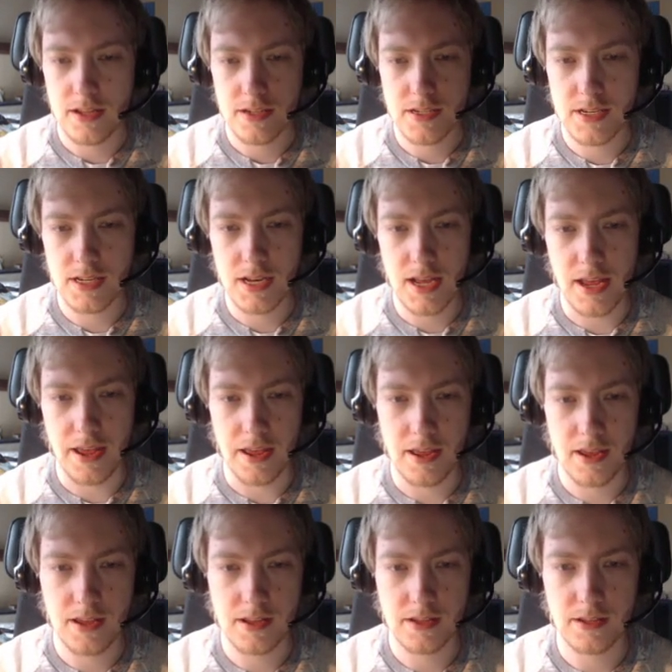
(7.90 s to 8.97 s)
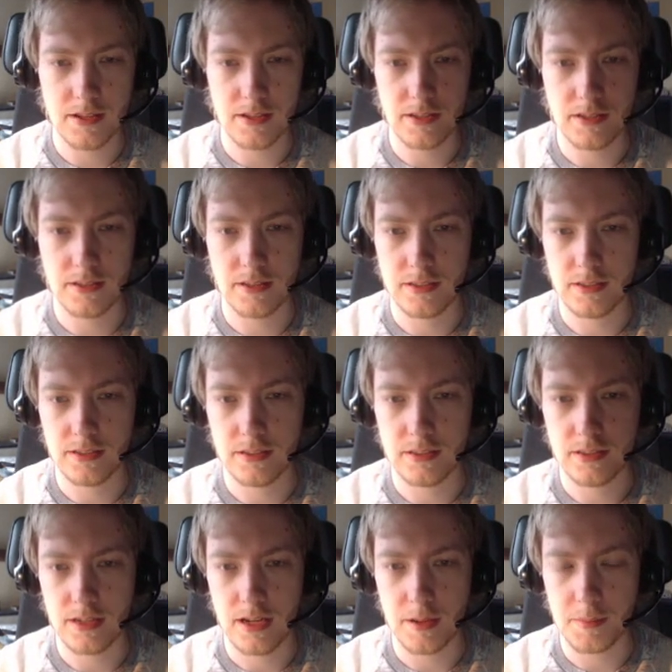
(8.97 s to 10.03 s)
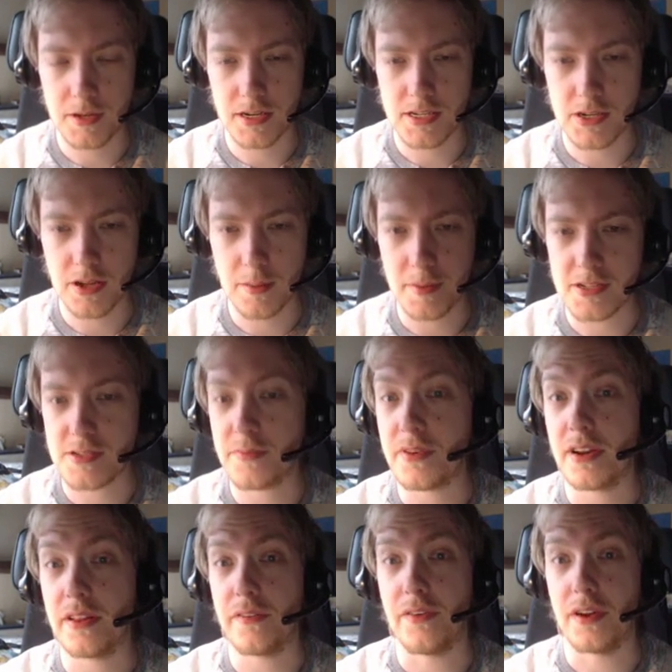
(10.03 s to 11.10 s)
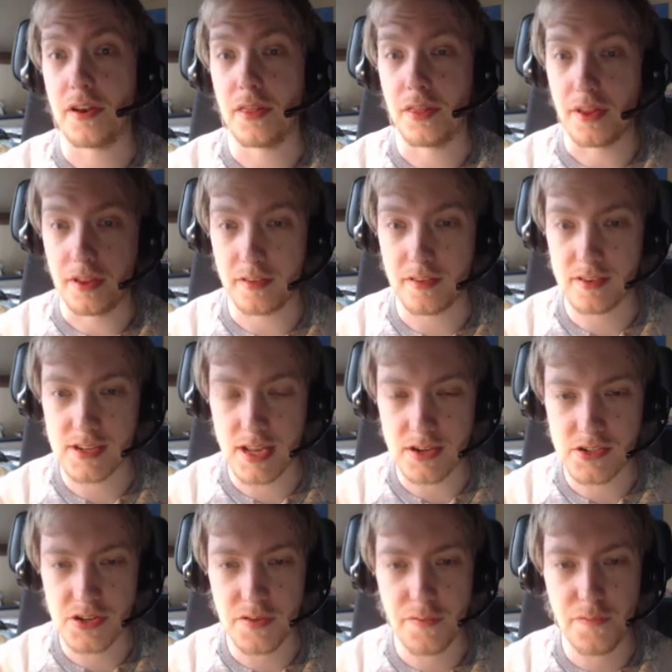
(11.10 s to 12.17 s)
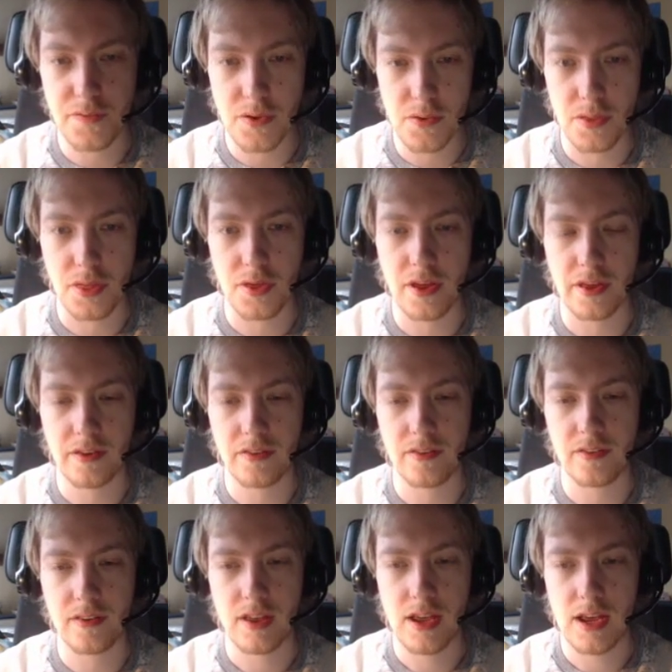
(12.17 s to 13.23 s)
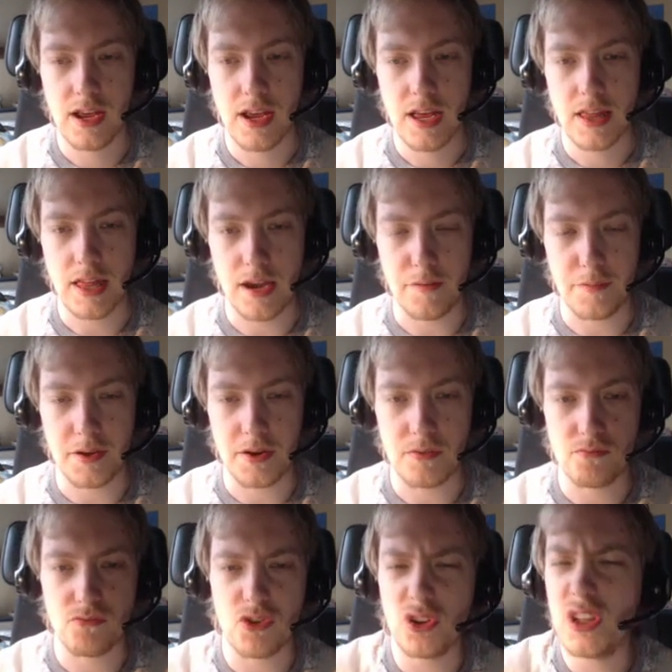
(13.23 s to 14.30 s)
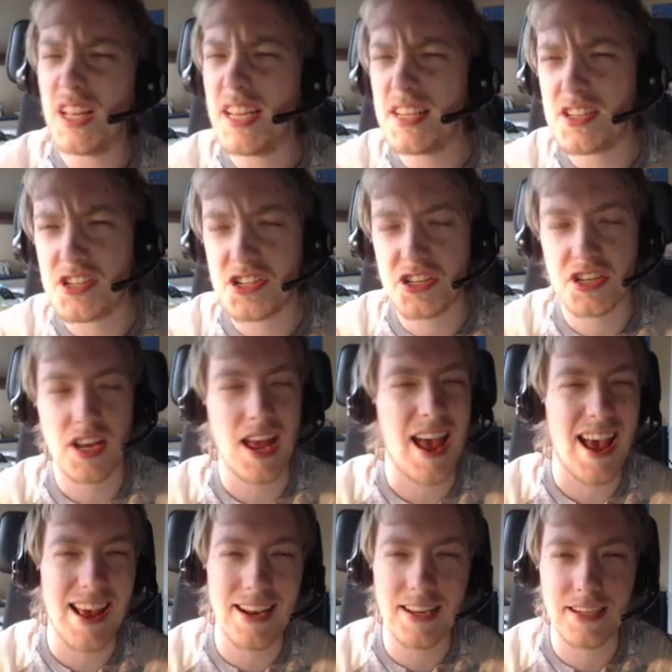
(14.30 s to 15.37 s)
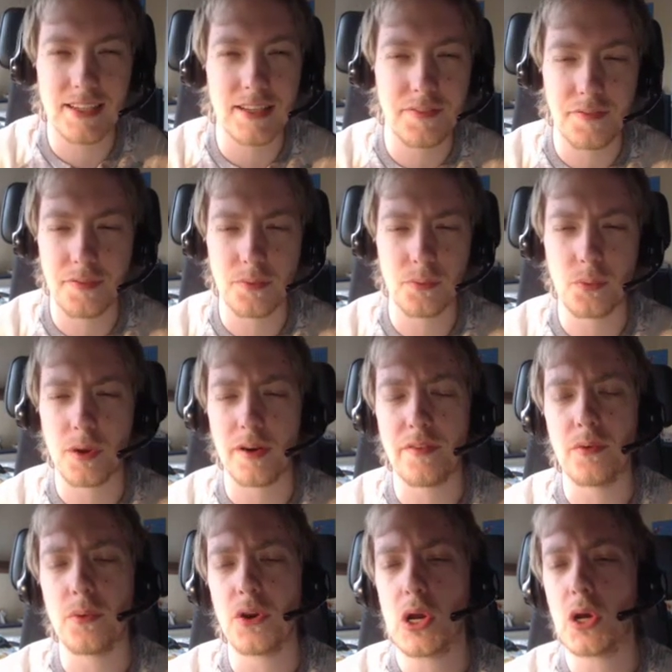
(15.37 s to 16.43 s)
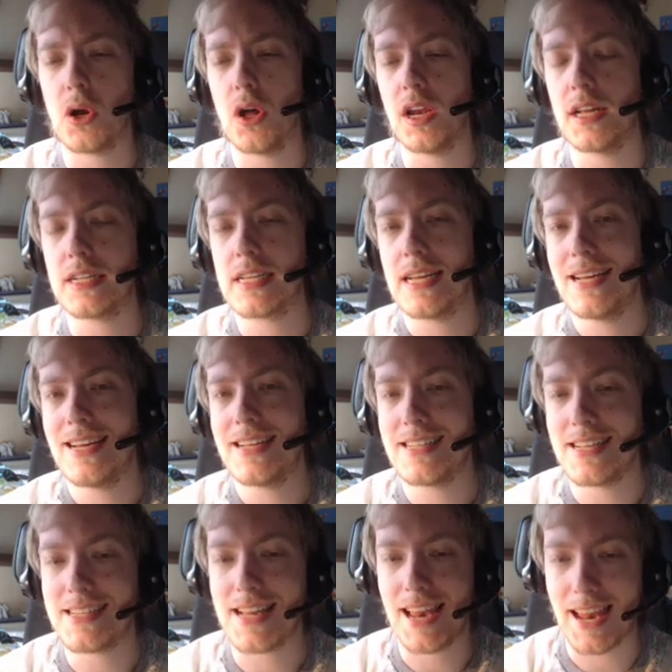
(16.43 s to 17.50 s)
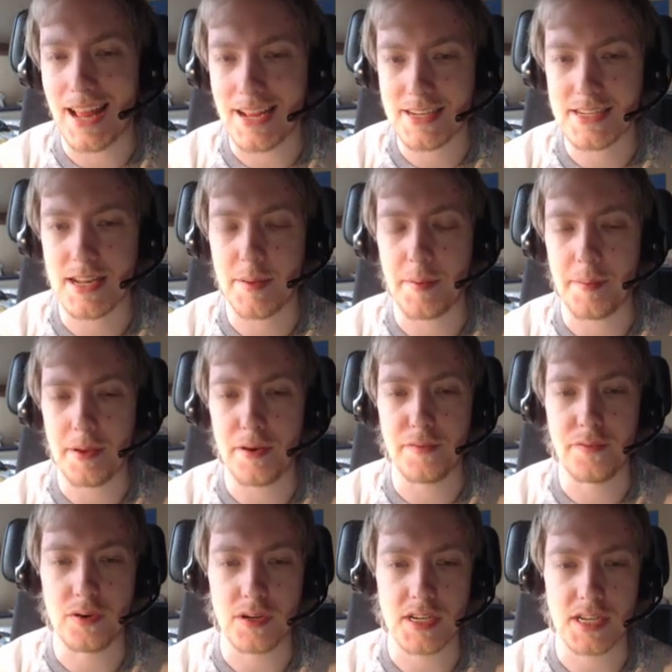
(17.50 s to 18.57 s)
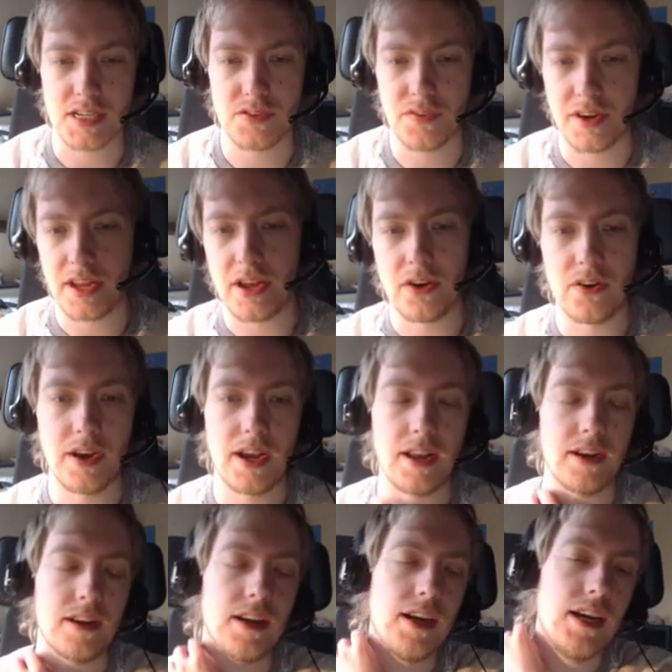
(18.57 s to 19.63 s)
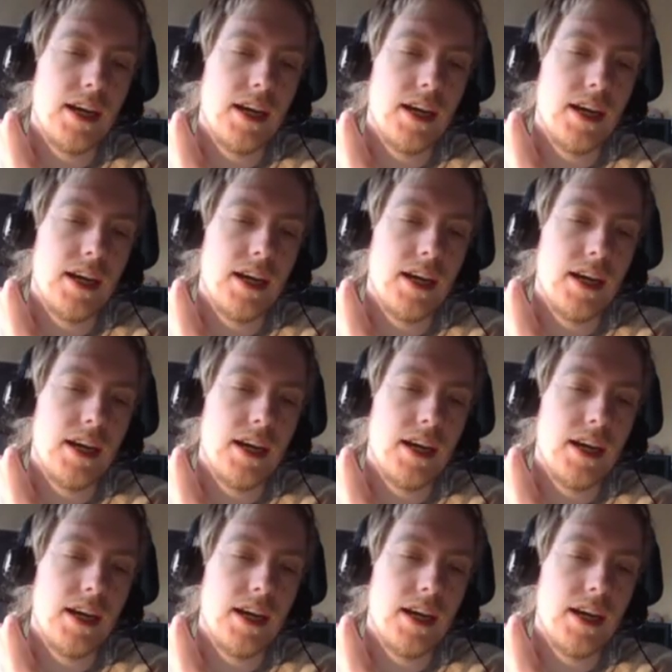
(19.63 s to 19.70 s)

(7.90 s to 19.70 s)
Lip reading: Today, I'm going to tell you about some really fun things. There's actually a few things that have been released, added, whatever you want to call it, since the last time I made a Vortex video. And